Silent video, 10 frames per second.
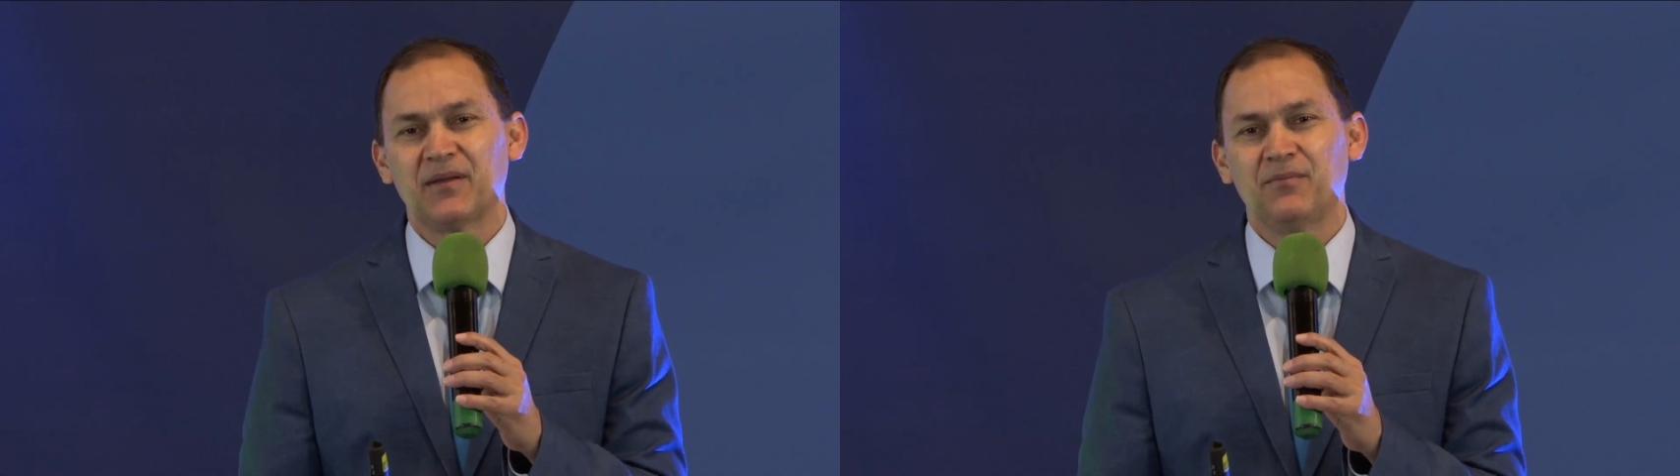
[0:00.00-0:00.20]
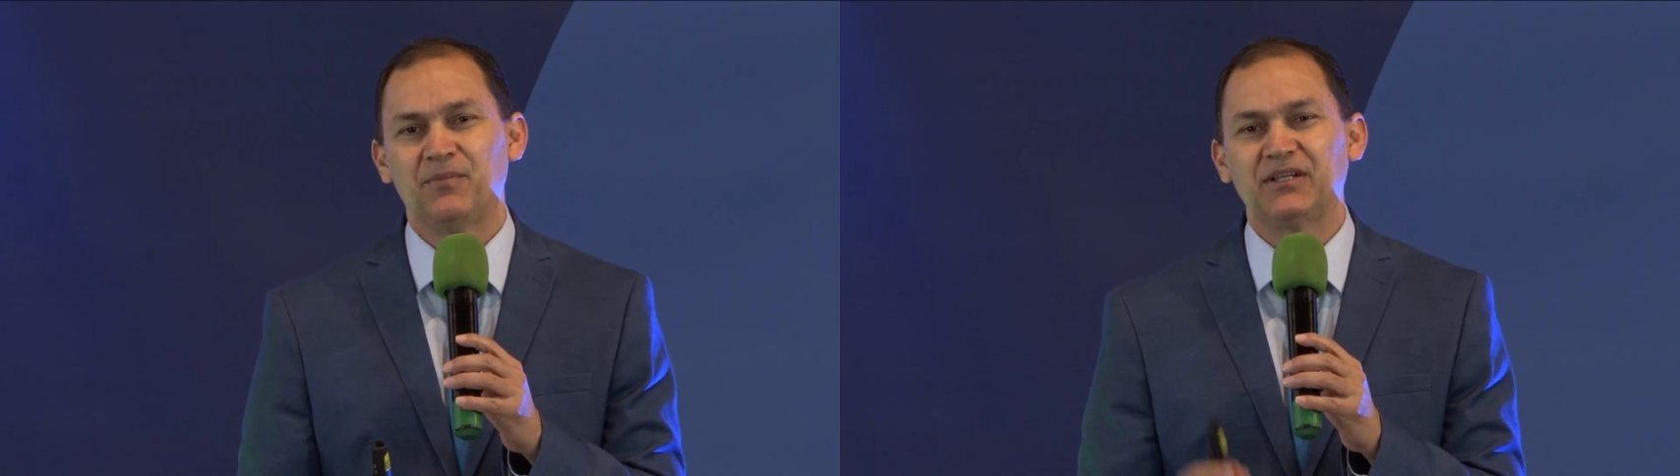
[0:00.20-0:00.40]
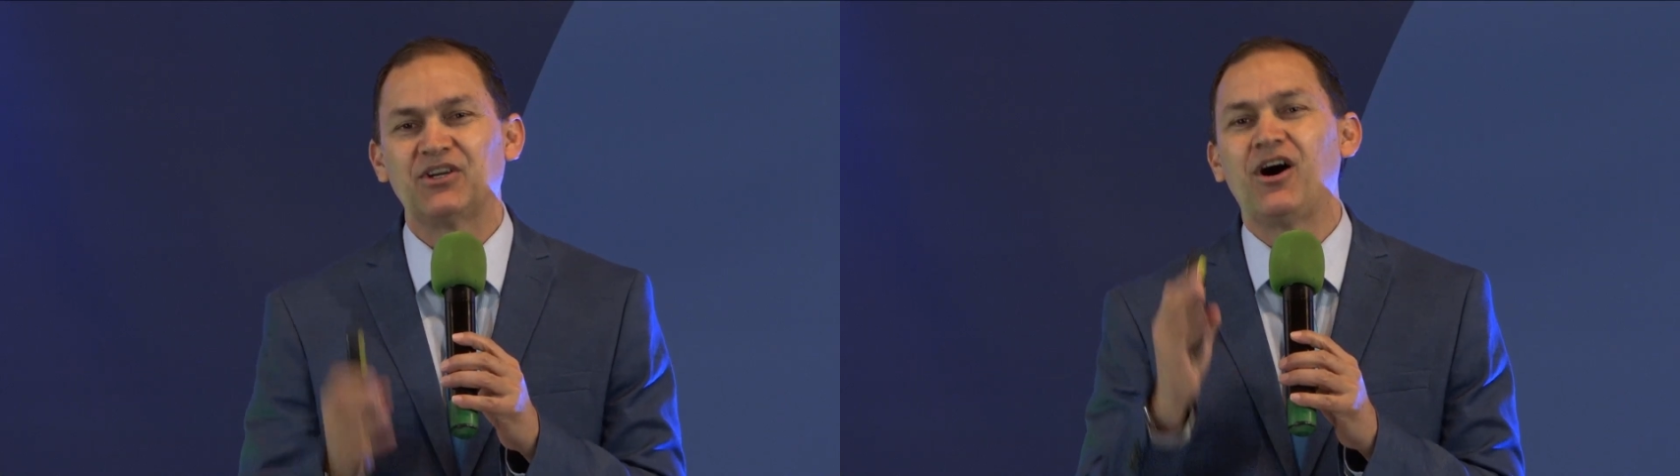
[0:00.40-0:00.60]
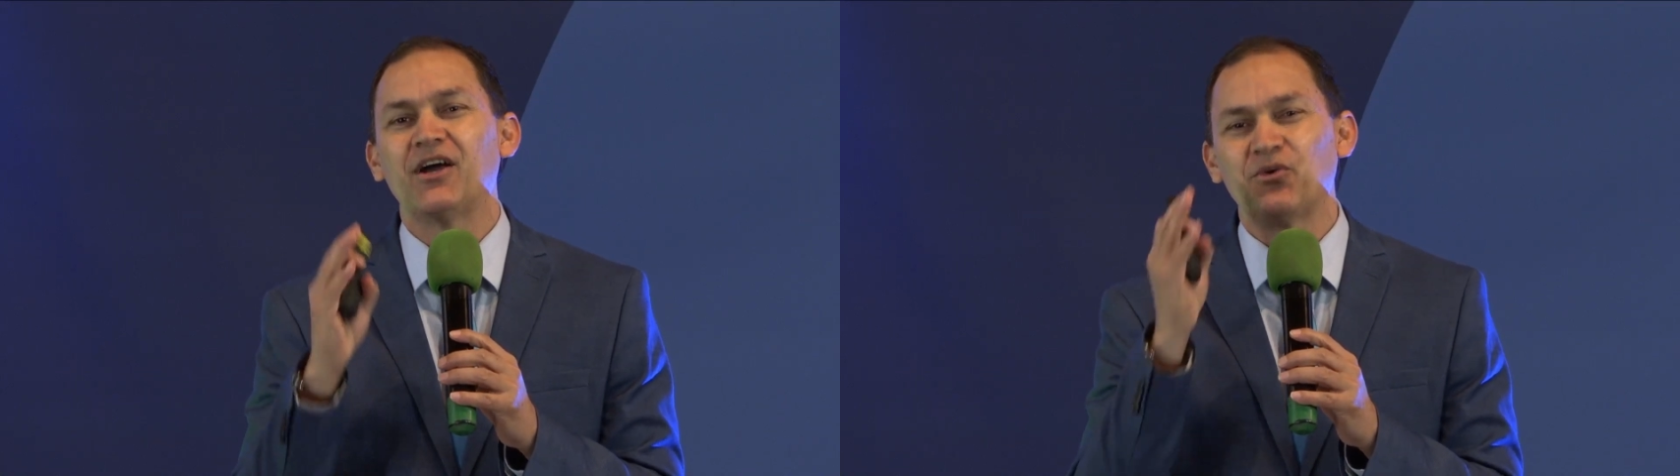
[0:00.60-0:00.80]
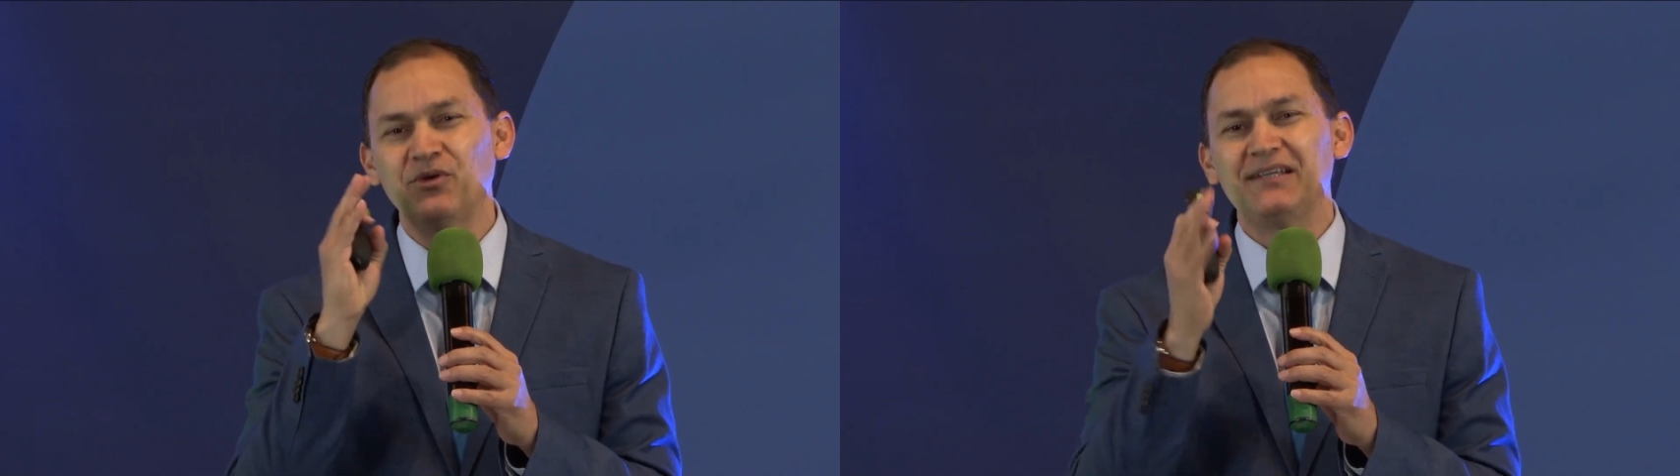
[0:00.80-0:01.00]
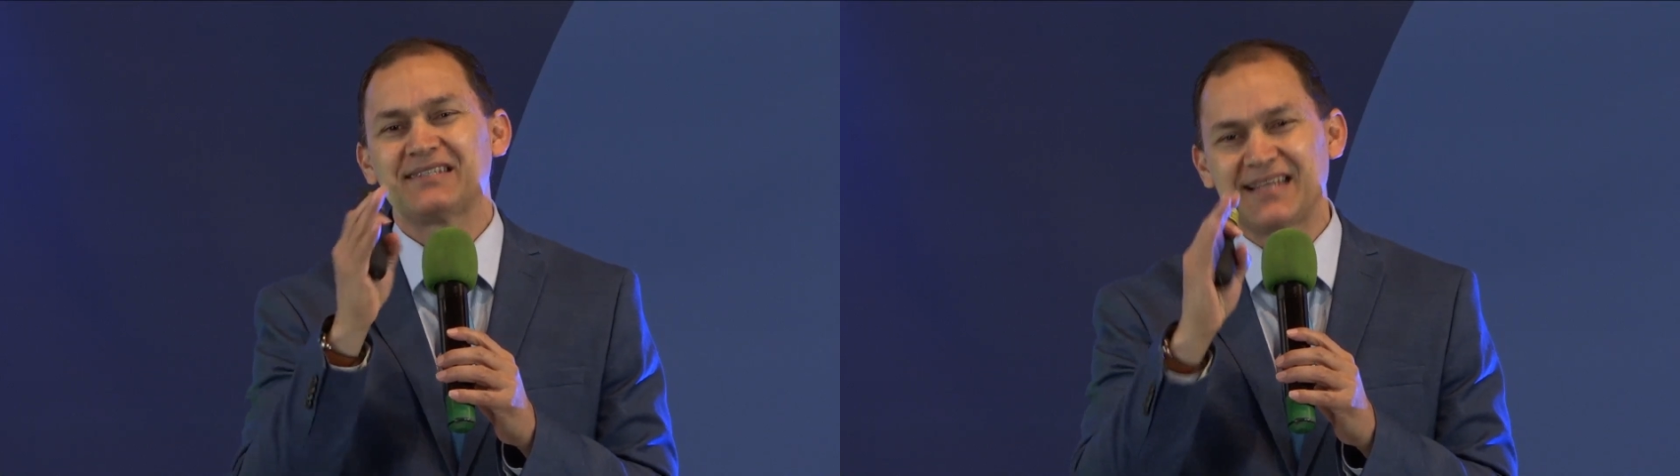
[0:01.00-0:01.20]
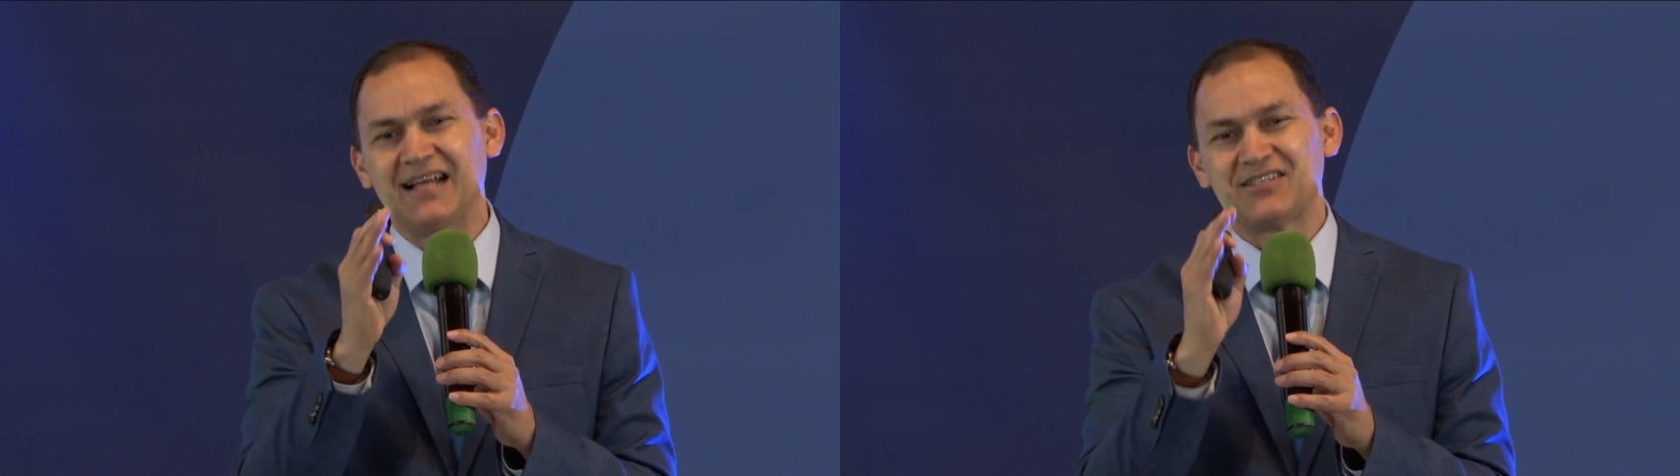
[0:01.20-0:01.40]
but God only said